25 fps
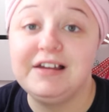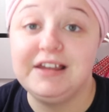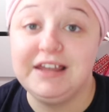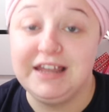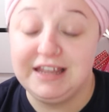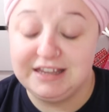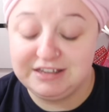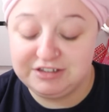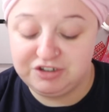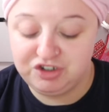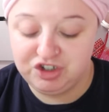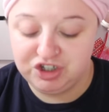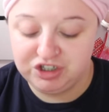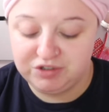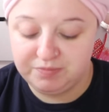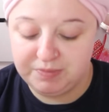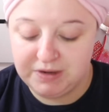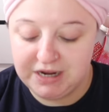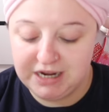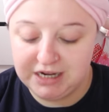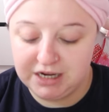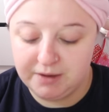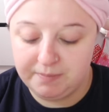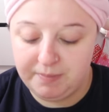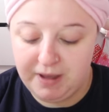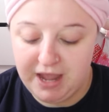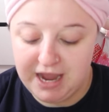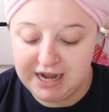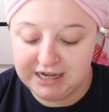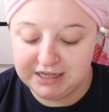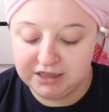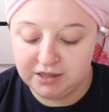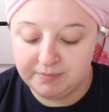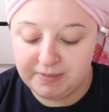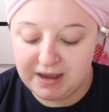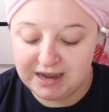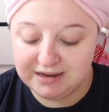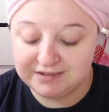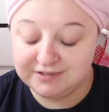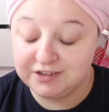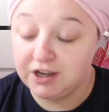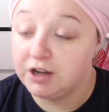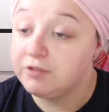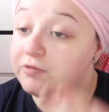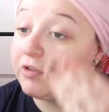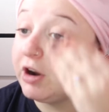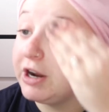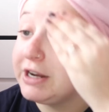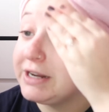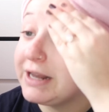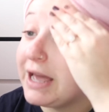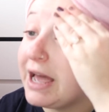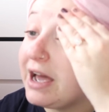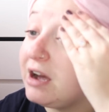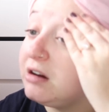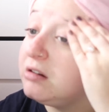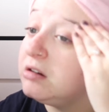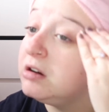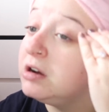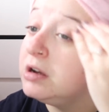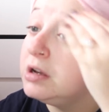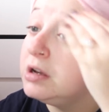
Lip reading: it's just being a pain in the backside right now.